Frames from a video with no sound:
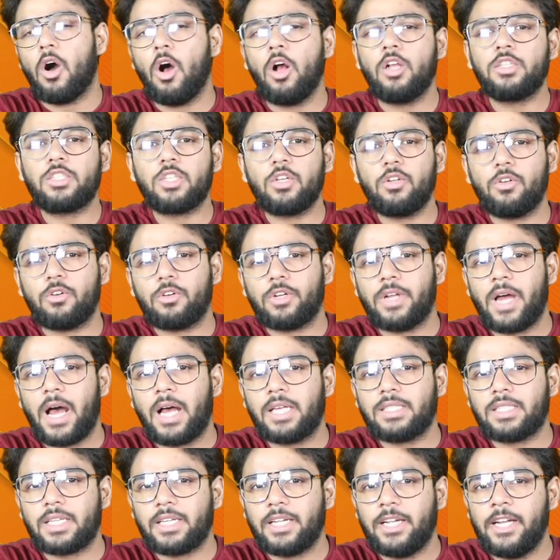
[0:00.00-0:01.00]
Also known
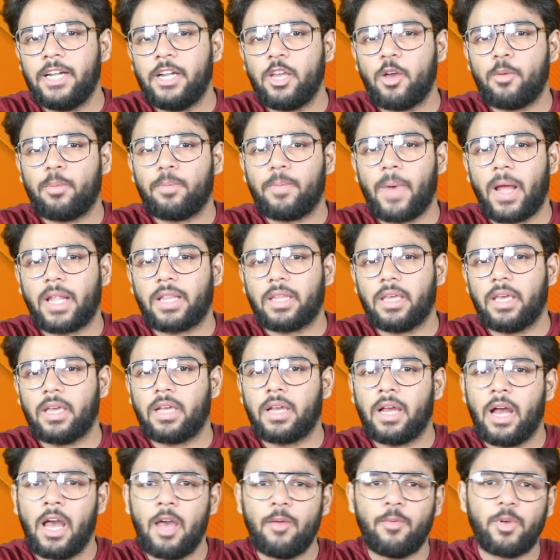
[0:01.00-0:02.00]
as
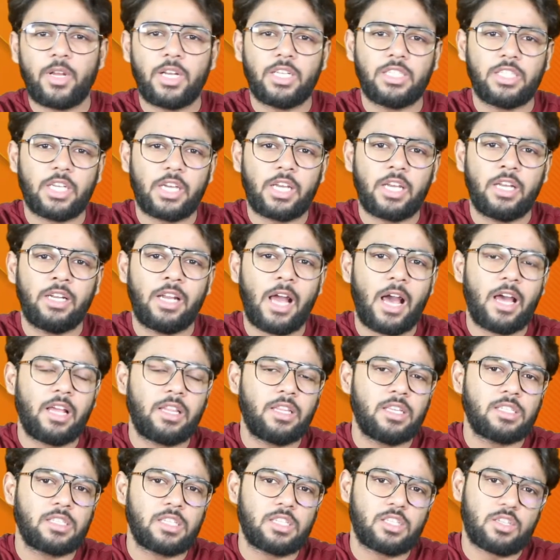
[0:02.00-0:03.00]
idiopathic hemorrhagic
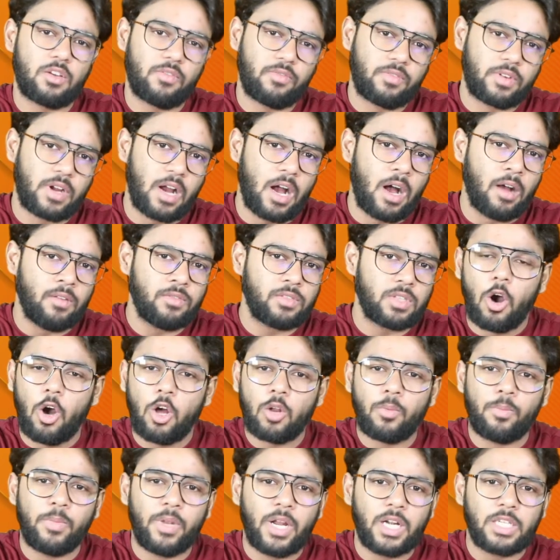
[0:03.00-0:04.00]
diathesis of calves
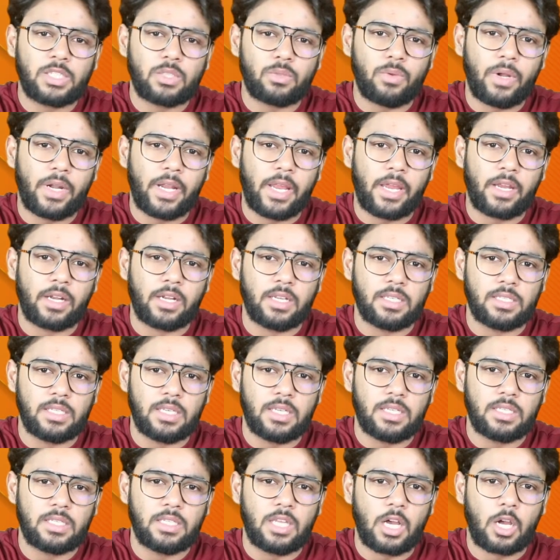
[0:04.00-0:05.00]
or blood sweating disease,